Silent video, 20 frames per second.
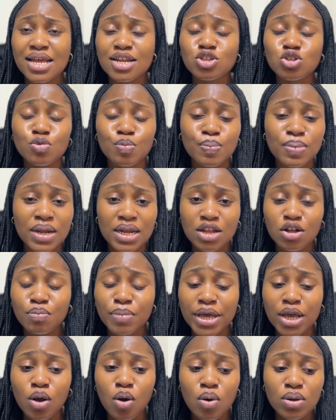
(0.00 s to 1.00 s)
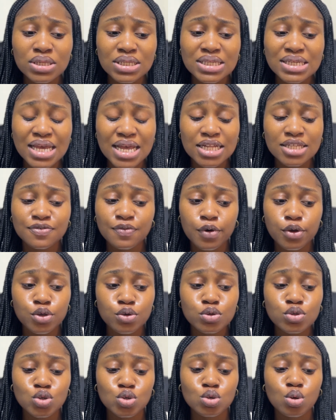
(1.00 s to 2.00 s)
I need to plan out my content for
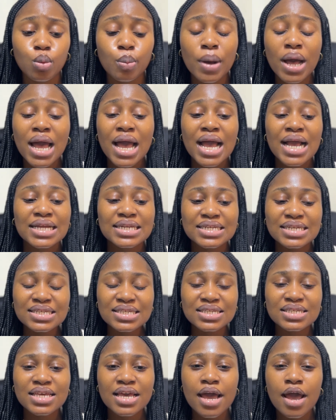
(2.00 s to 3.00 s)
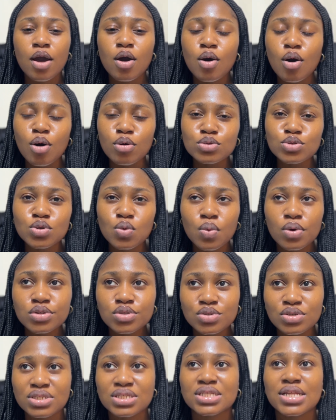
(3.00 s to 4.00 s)
YouTube. This year I also
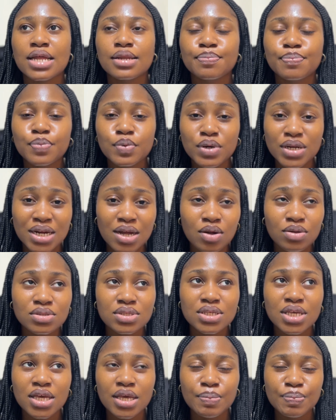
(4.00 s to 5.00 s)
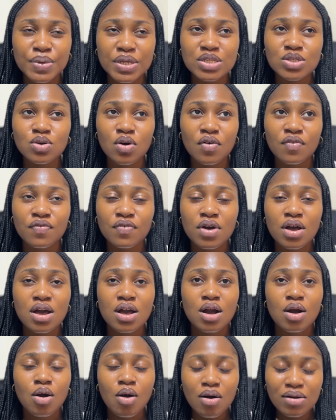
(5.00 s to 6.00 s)
want to start putting out a bit of
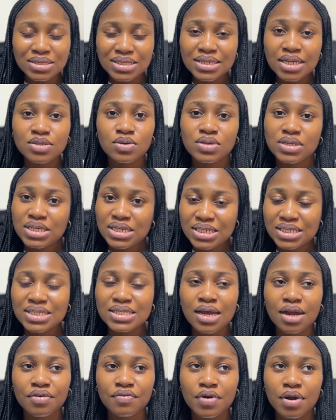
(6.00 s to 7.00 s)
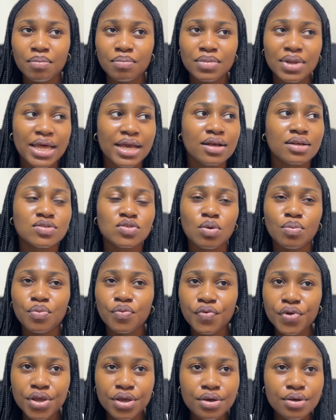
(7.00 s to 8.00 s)
content on Instagram, like
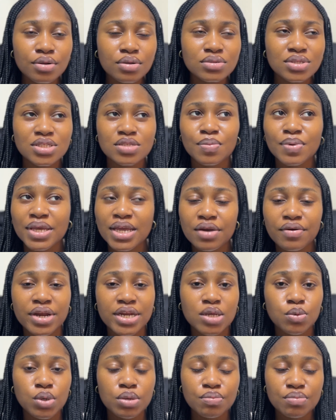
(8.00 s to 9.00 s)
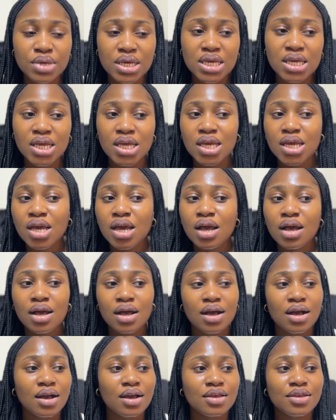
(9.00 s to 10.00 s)
some reels, some get ready with me,
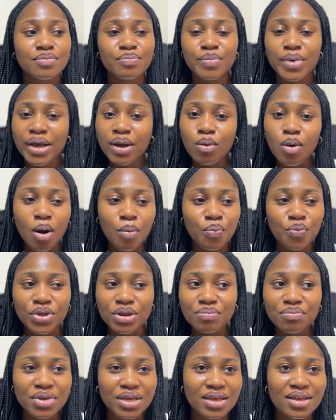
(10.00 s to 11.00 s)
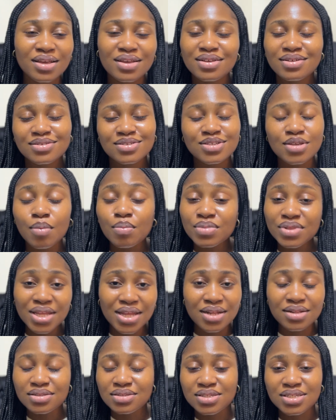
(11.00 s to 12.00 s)
makeup with me, some
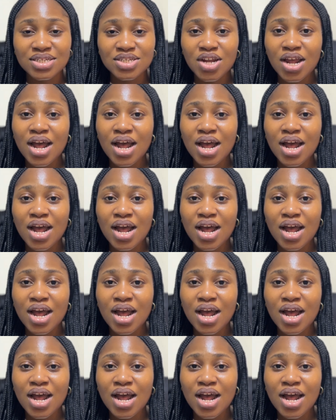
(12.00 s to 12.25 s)
things.